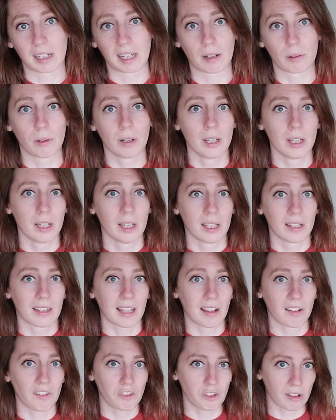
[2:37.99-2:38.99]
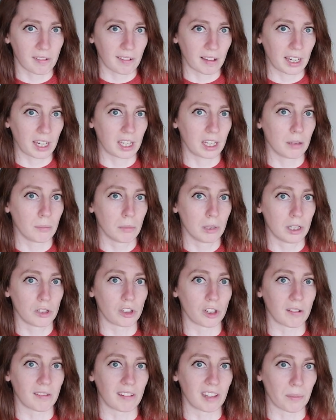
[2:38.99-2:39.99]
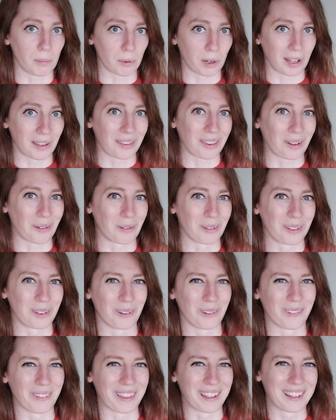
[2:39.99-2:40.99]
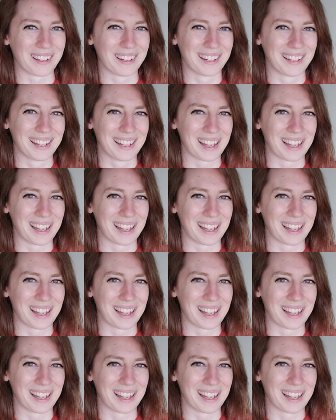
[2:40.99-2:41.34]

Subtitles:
Now, that's just like an emergency breath, I would call that.